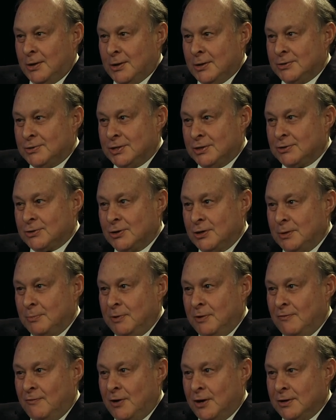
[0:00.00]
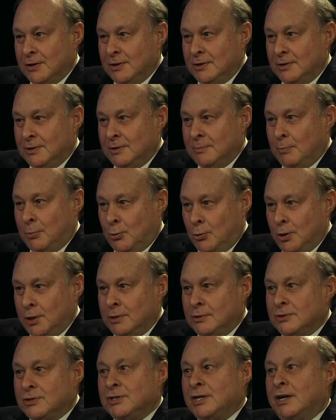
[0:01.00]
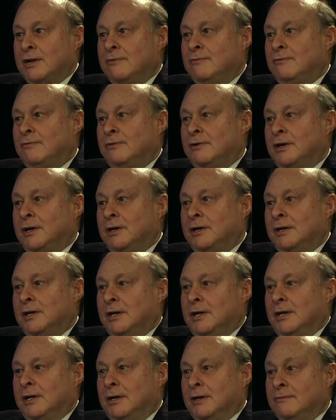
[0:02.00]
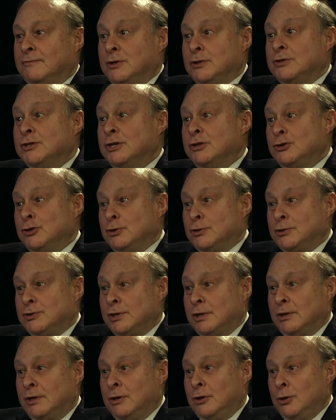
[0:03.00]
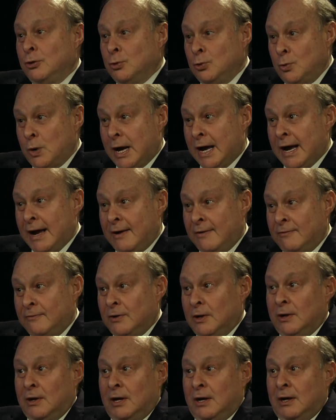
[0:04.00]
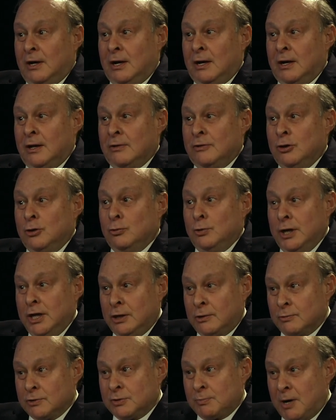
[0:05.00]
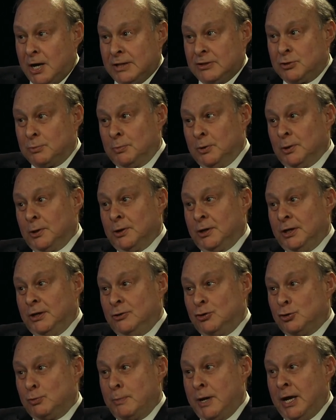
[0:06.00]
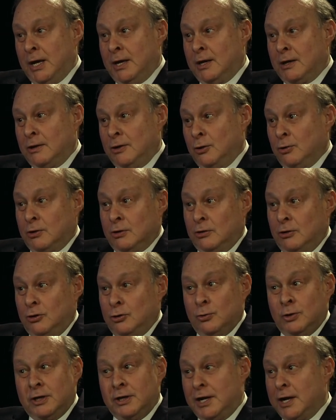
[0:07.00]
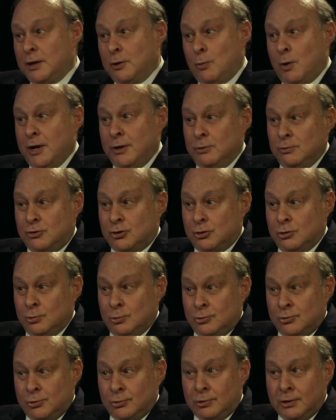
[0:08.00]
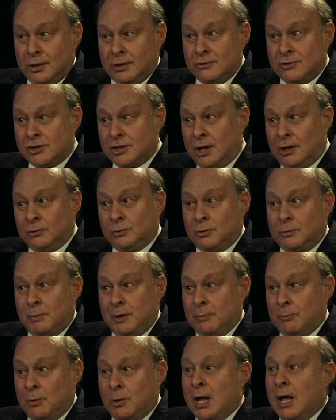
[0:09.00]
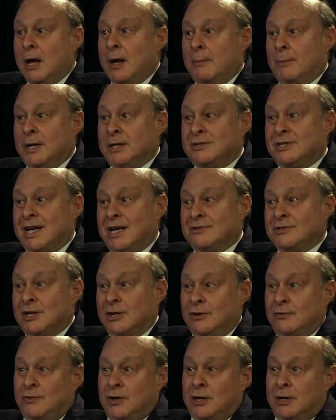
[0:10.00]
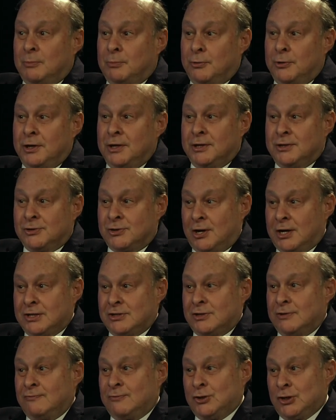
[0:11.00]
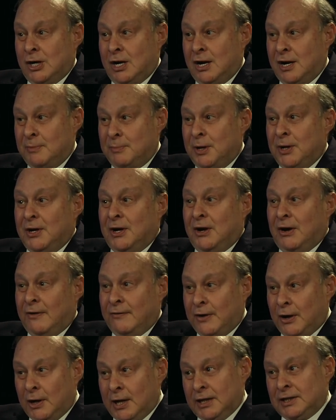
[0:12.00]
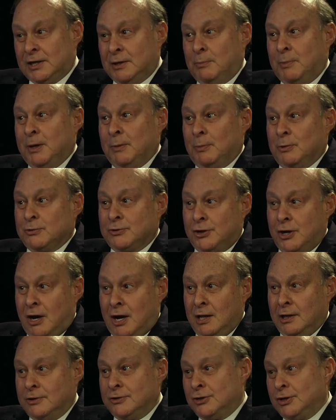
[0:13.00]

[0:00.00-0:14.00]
Because that's going to be a very important set of decisions that you have the unique responsibility to make, and you can do it in any way you choose. You can consult with people, but it sounds like you've done a pretty exhaustive job of collecting people's knowledge,